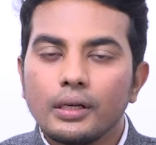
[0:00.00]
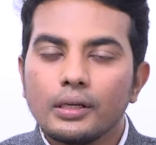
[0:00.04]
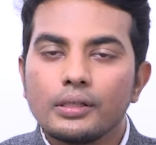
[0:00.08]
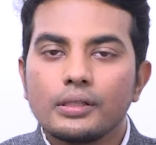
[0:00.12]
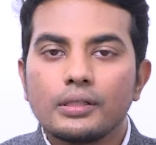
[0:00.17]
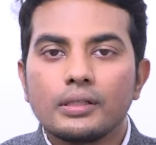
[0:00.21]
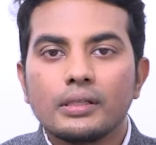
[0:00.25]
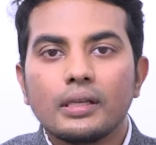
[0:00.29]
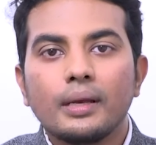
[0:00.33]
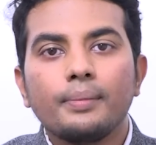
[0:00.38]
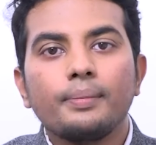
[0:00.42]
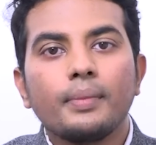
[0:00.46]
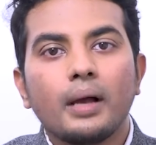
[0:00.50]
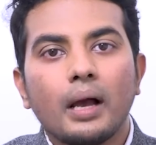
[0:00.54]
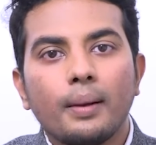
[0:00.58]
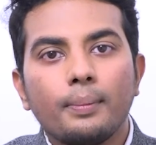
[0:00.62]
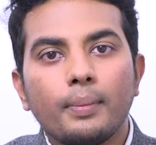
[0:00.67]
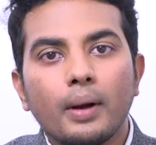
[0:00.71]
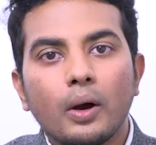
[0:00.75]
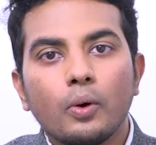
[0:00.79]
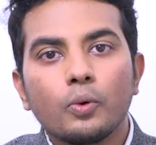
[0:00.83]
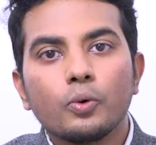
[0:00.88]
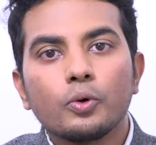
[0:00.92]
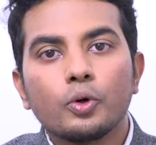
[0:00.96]
some
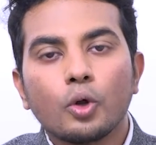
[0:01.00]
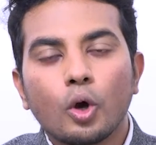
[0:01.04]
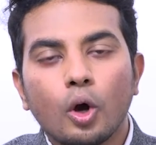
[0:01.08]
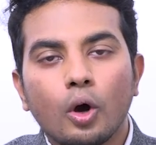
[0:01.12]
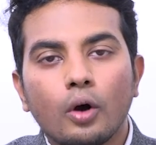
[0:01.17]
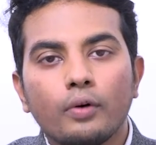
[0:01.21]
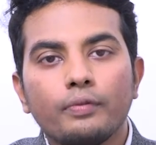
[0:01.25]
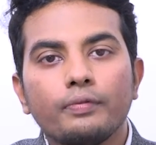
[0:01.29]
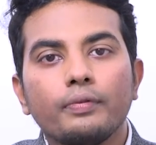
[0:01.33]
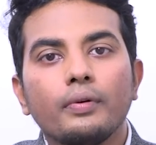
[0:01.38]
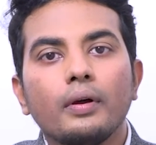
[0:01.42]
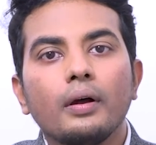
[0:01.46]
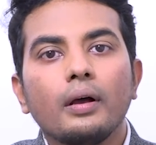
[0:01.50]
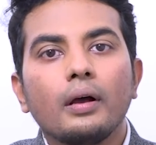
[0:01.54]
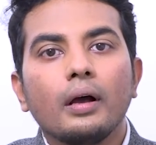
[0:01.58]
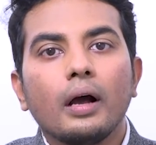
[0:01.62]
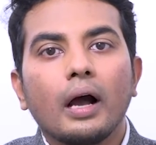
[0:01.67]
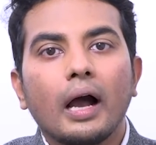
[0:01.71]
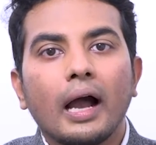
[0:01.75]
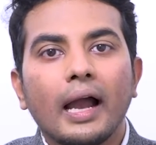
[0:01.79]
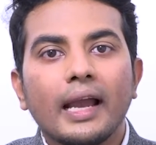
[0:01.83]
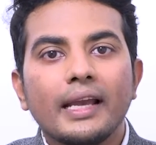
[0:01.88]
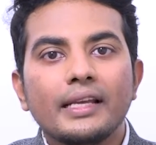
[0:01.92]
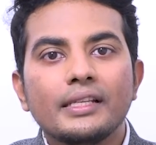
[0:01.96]
amount of
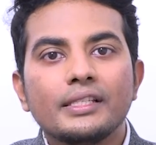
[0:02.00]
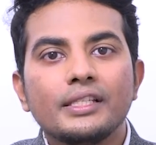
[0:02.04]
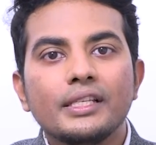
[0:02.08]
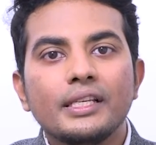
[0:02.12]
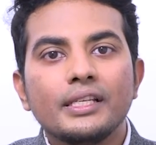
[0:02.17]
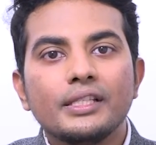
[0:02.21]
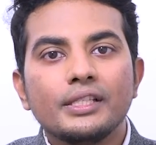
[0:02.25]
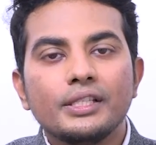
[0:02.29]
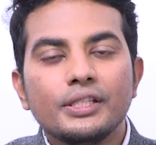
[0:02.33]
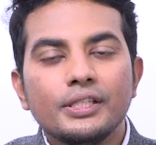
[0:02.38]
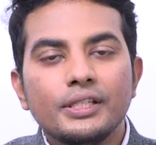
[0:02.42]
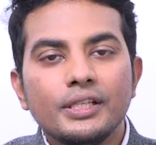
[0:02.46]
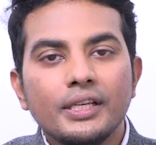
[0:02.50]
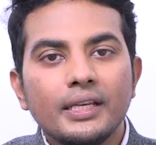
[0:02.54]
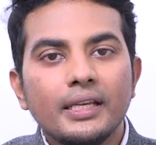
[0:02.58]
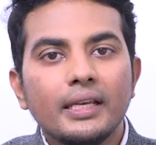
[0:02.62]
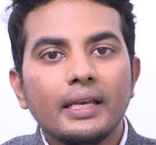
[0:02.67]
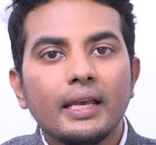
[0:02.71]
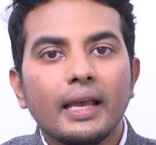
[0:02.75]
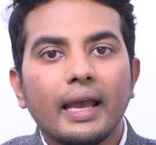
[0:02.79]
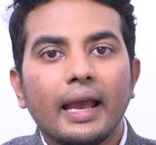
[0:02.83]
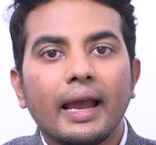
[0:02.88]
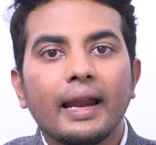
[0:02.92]
IgG